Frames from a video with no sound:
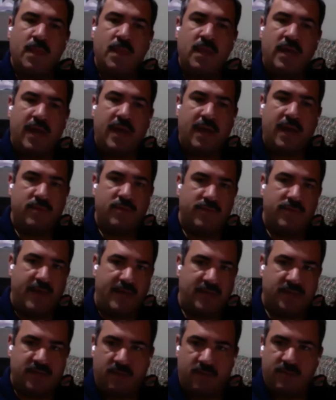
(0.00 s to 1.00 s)
and then
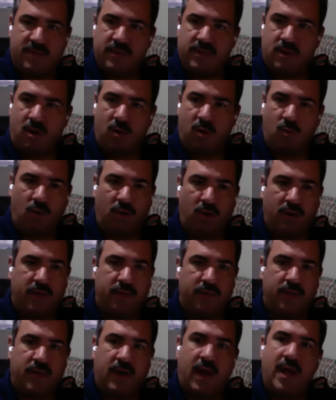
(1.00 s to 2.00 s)
they send me the artwork,
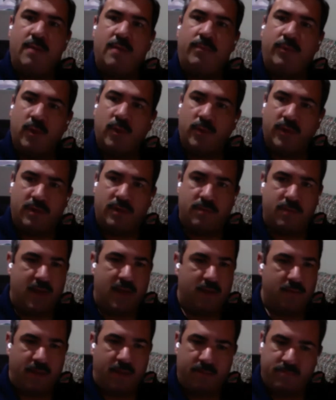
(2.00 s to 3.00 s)
and then I upload it
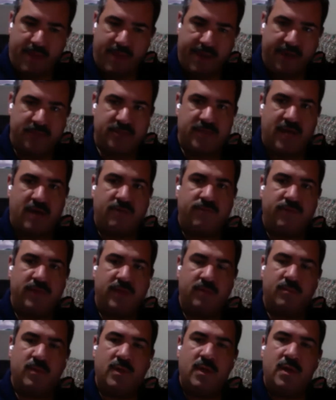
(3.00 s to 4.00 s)
and manage that for
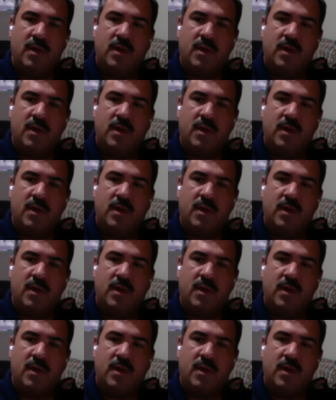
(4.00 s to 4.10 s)
them.